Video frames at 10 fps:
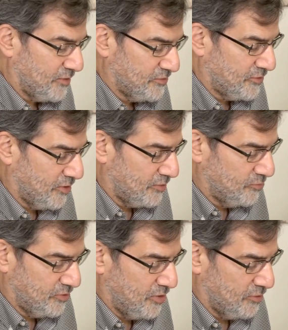I'll start
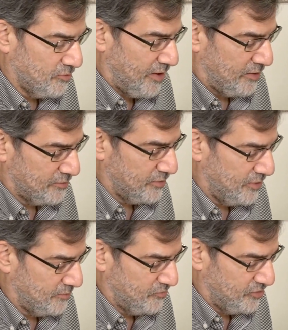and we'll go around,
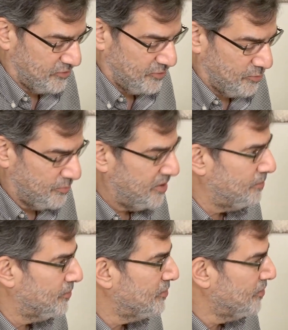just so
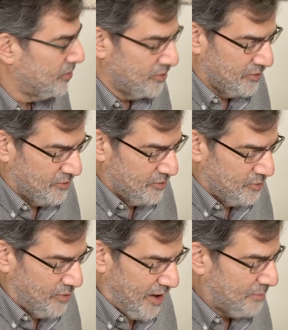people
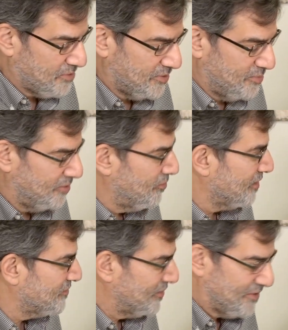who happen to be
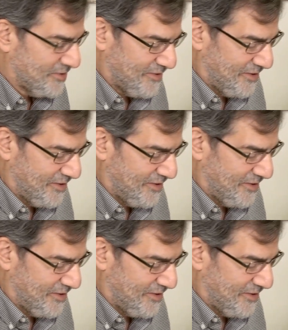watching this